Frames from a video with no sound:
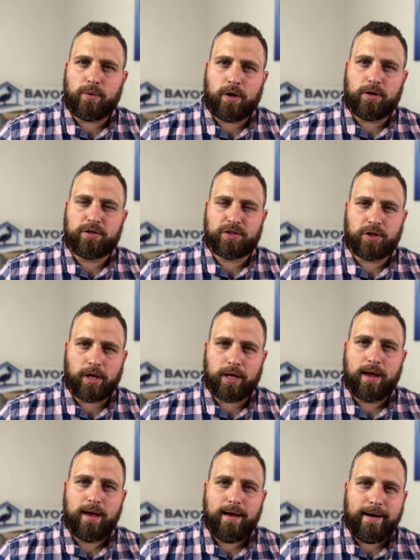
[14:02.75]

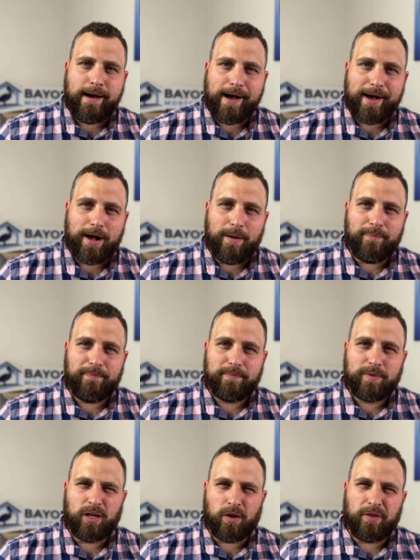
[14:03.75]
understood um,
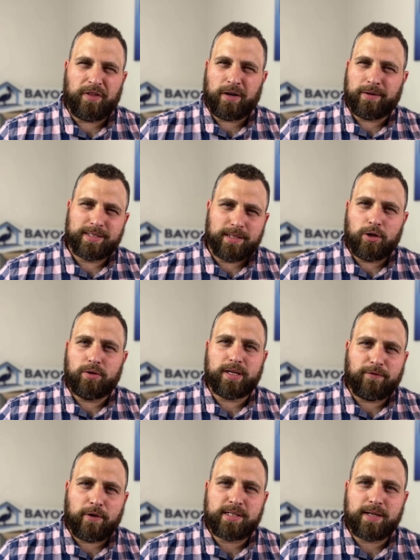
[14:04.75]
you know that there is a little
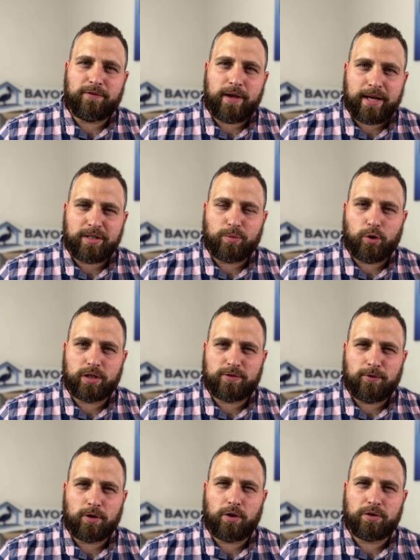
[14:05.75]
difference if you had your mortgage
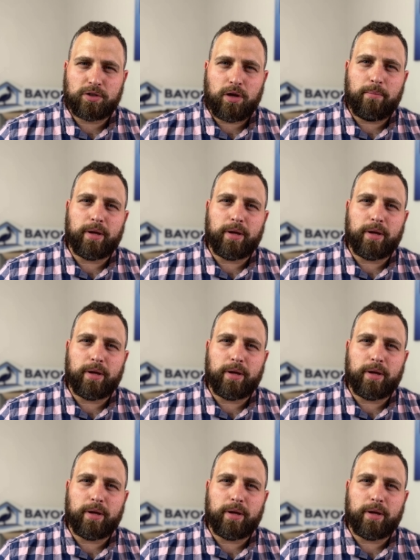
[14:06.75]
foreclosed on,